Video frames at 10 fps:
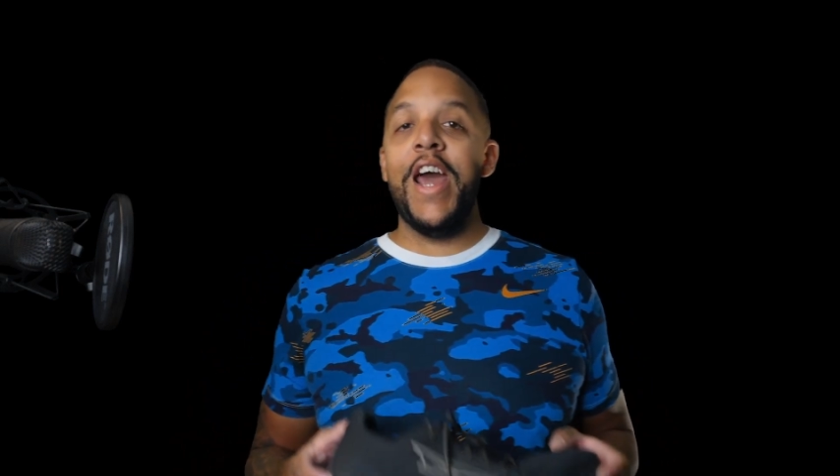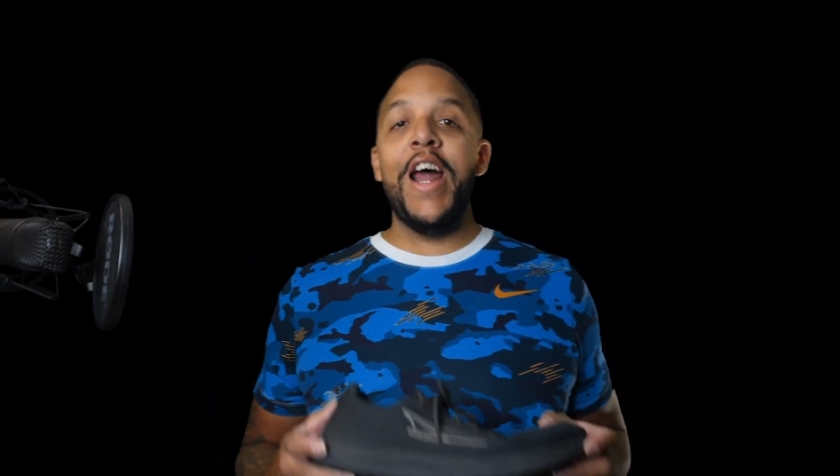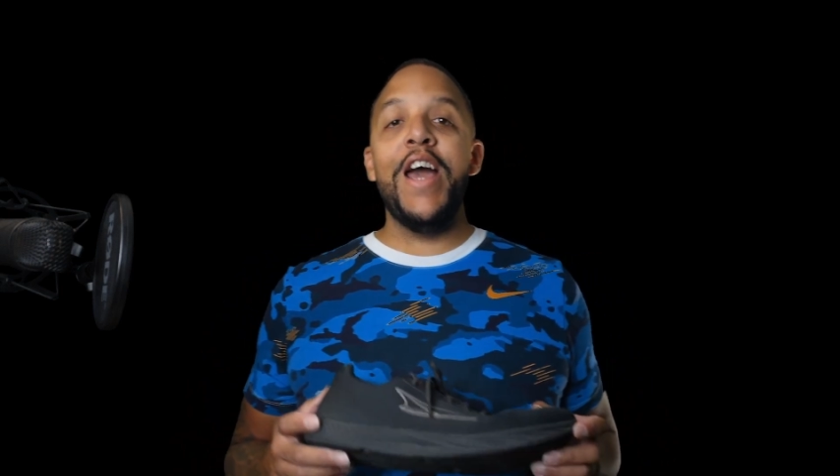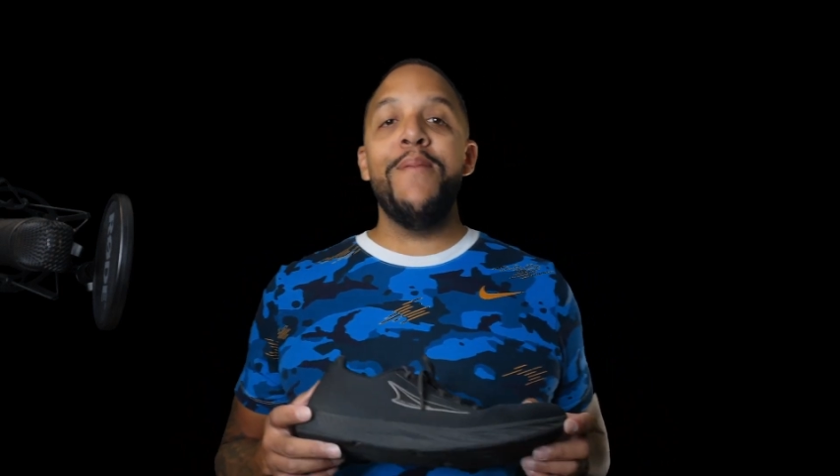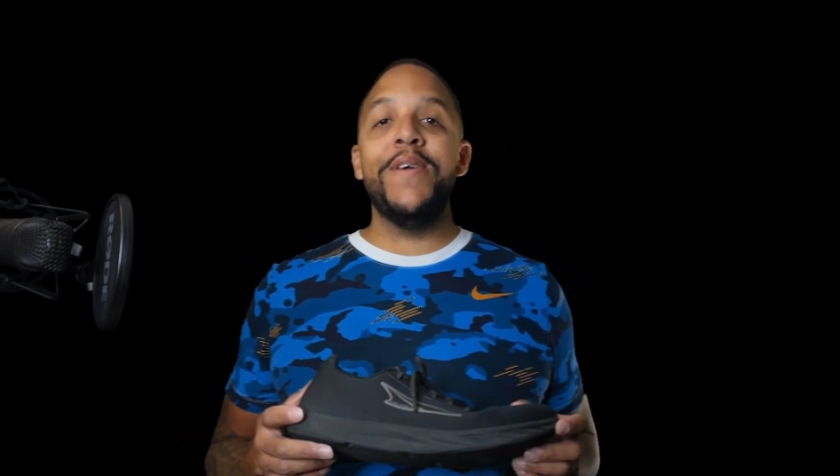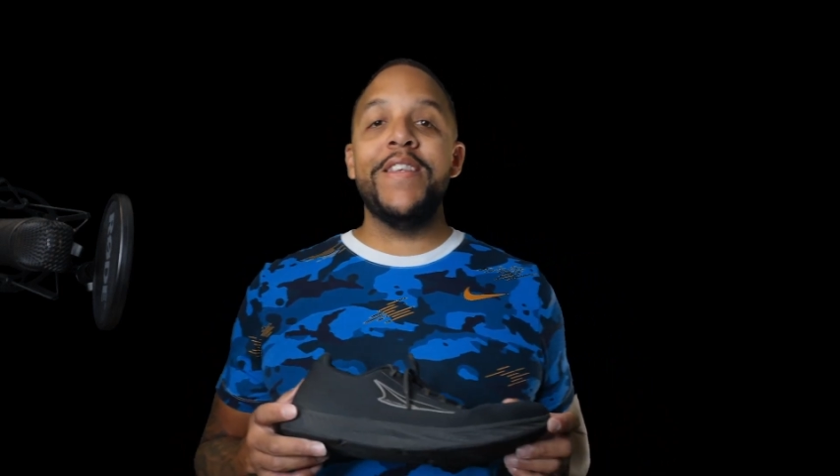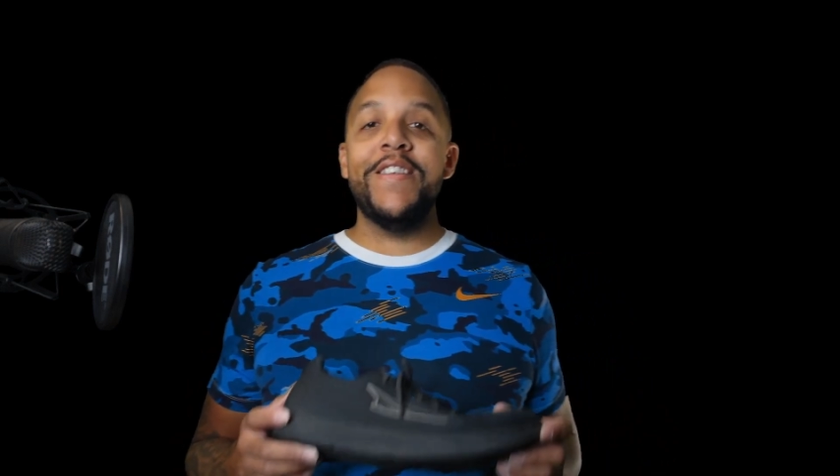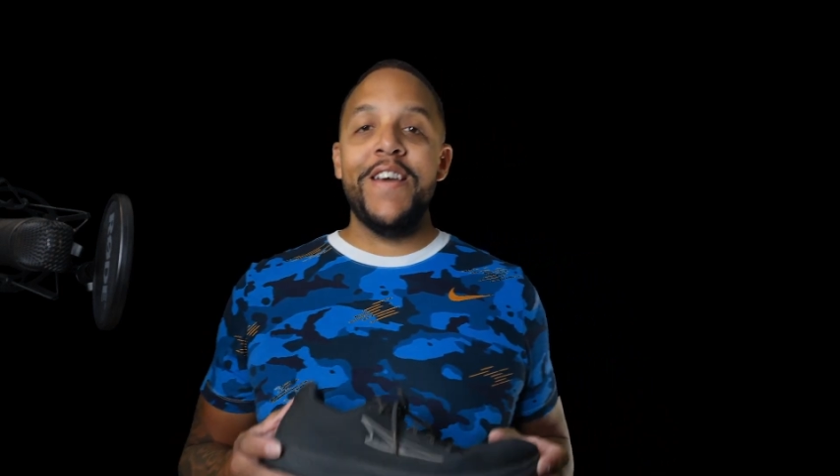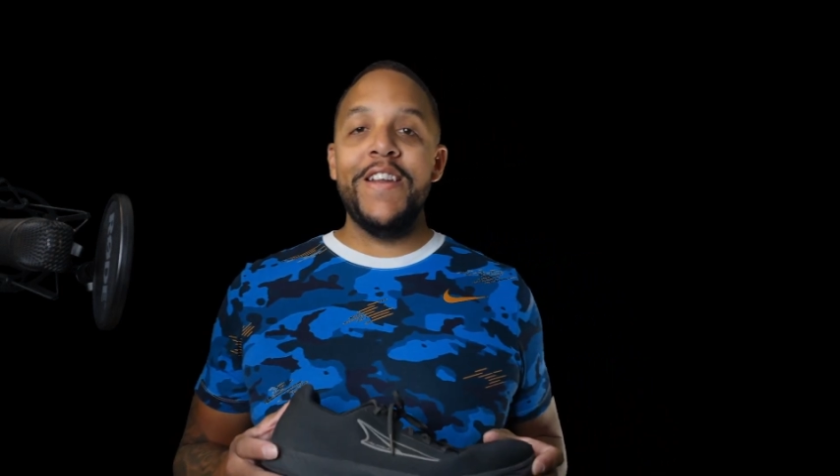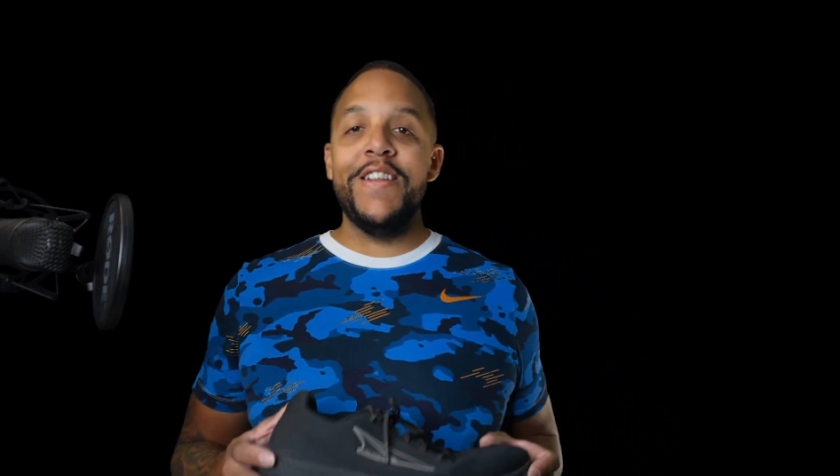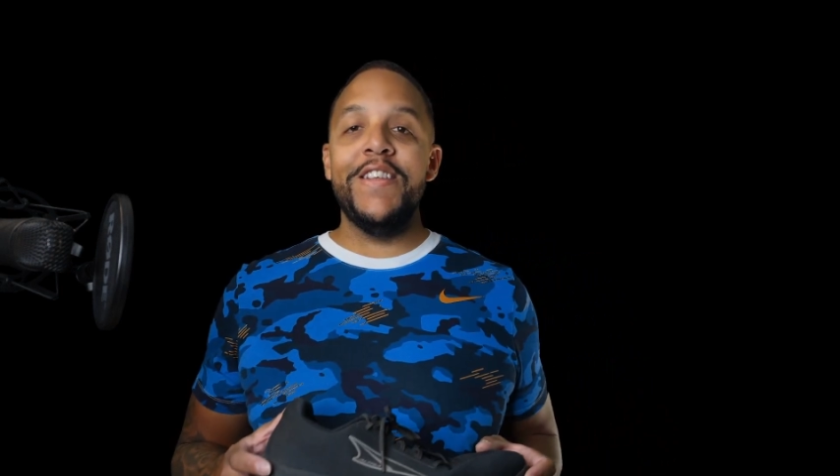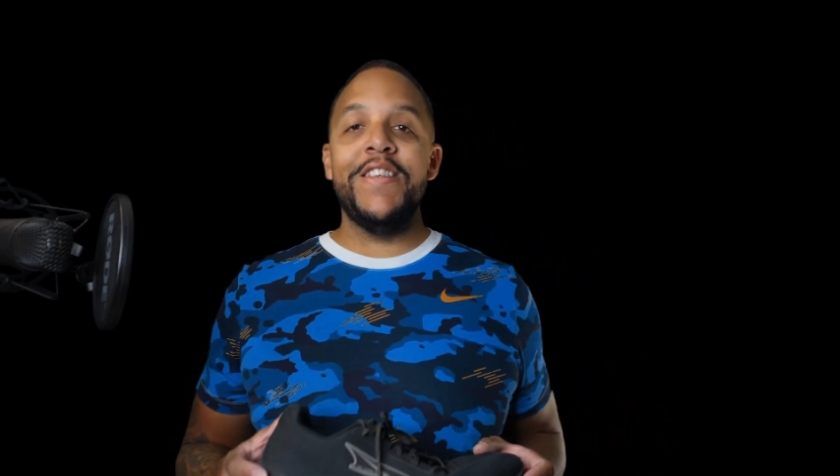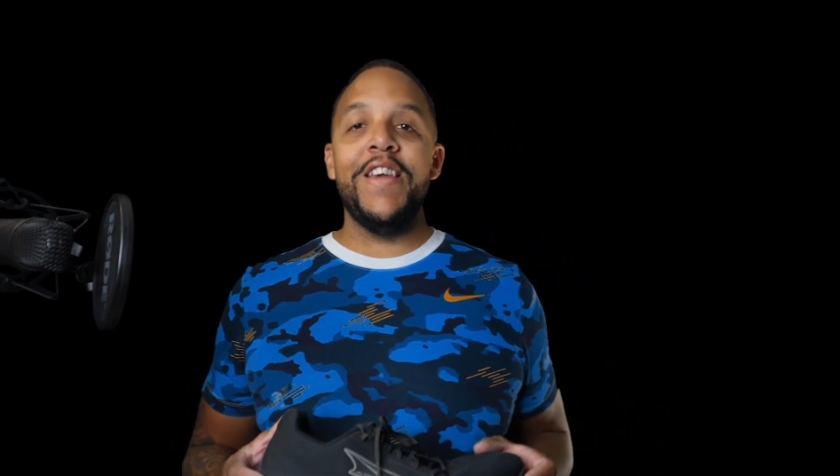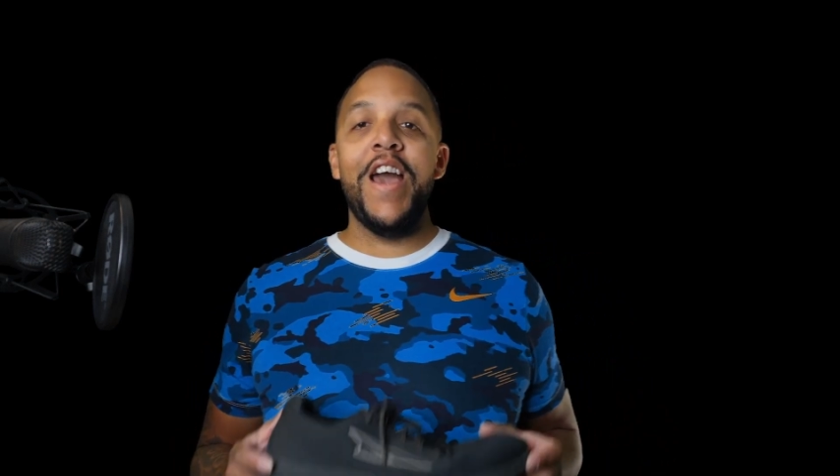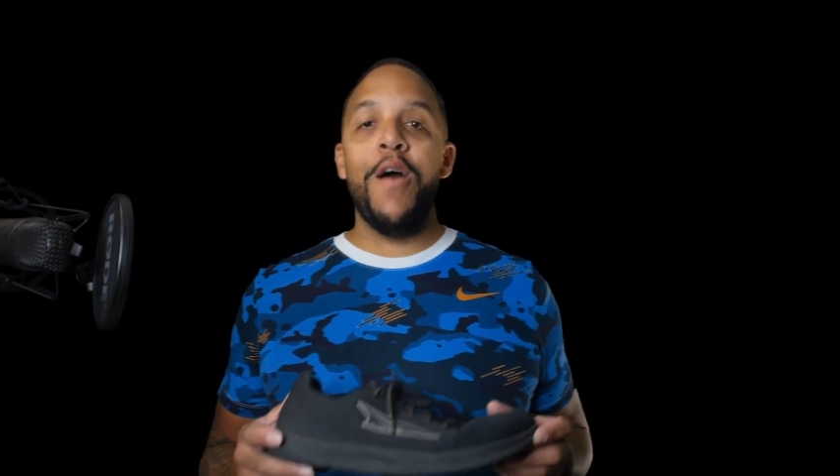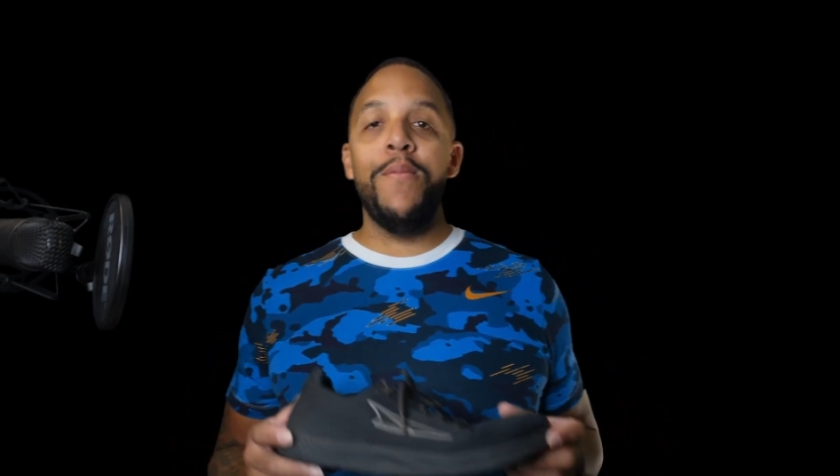and I am excited to see how